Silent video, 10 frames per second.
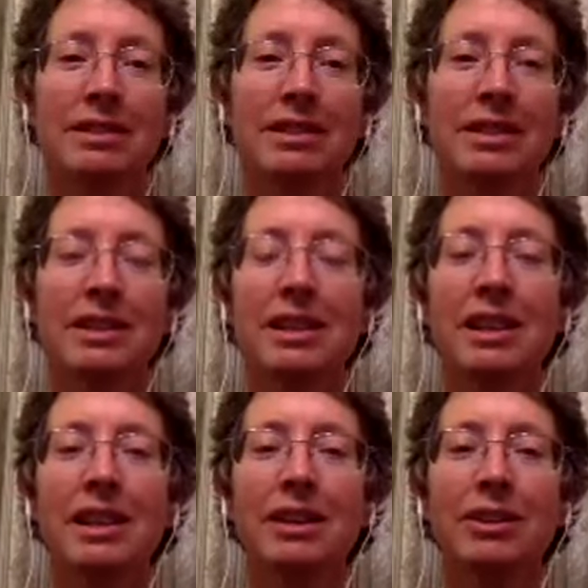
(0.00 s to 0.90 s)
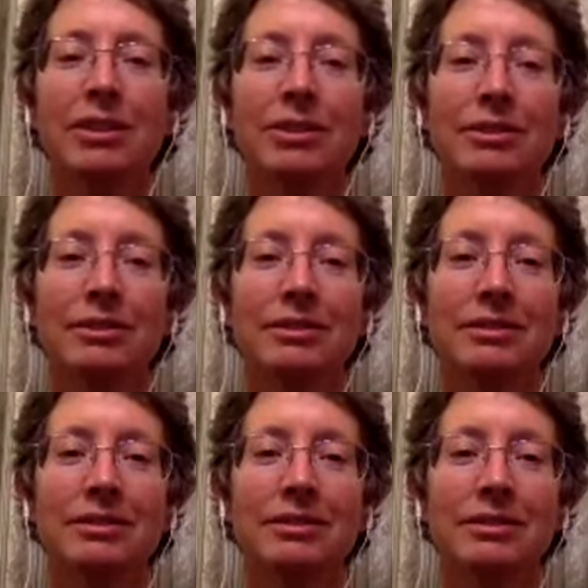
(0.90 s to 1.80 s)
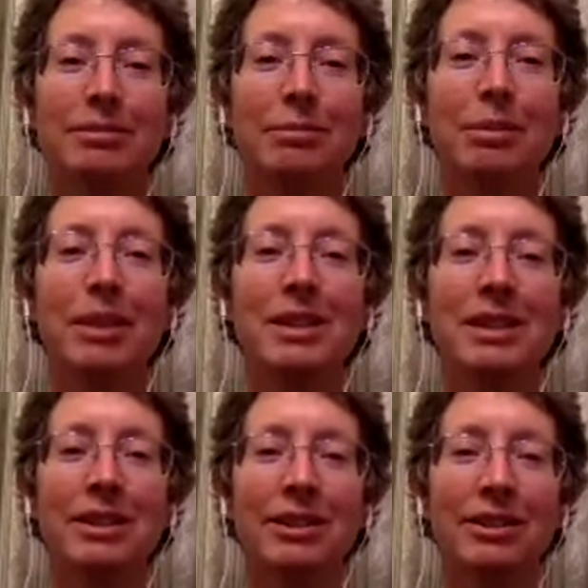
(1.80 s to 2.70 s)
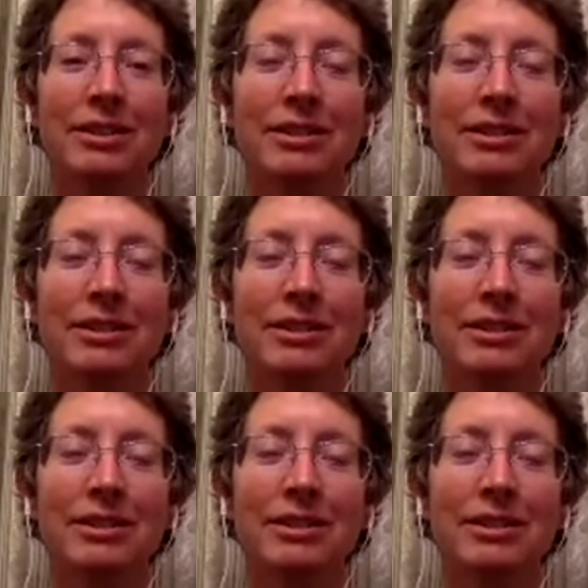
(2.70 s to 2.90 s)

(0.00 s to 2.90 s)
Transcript: Seeing you, embracing you,